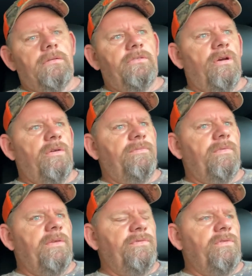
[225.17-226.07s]
So
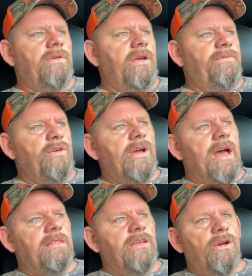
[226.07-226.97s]
if you
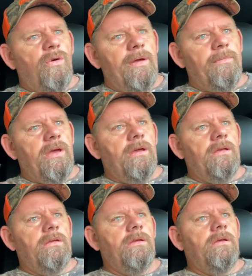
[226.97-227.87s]
got the equipment
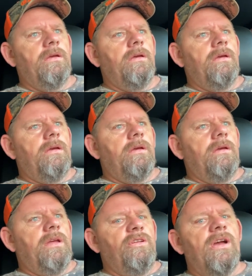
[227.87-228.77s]

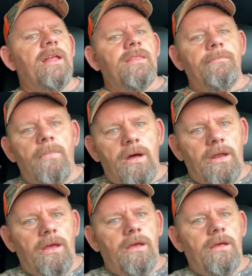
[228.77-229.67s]
and you got the
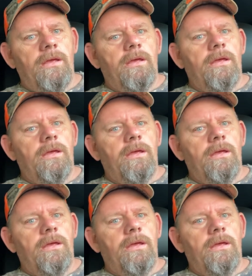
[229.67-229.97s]
money,